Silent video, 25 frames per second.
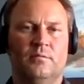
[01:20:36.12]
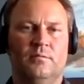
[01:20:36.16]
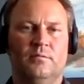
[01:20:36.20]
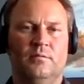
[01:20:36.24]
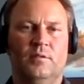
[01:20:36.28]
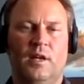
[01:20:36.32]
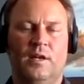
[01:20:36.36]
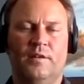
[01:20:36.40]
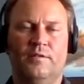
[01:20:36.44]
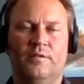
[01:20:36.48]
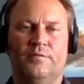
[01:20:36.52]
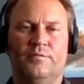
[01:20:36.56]

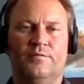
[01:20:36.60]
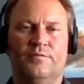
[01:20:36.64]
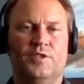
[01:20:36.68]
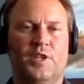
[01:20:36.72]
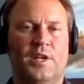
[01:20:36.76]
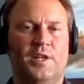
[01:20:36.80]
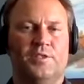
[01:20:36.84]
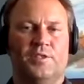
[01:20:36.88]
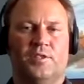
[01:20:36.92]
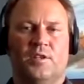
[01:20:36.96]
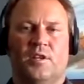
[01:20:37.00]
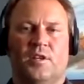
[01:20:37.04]
I've
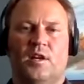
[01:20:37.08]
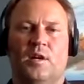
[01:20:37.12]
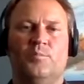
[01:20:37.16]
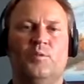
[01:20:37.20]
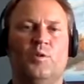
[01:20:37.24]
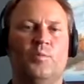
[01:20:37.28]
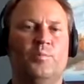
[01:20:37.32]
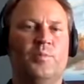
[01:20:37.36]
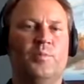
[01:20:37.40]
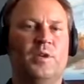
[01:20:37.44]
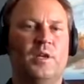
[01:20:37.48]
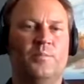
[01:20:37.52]
chased a
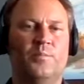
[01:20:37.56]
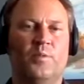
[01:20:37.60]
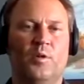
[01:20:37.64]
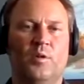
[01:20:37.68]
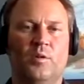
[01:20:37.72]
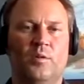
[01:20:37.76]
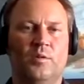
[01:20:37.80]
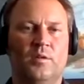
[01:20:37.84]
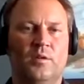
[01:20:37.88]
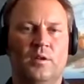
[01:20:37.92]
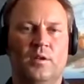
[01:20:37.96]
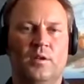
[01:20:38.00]
couple
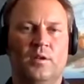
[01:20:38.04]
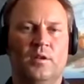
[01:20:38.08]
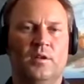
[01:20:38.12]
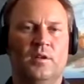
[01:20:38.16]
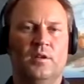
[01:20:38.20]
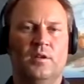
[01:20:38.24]
people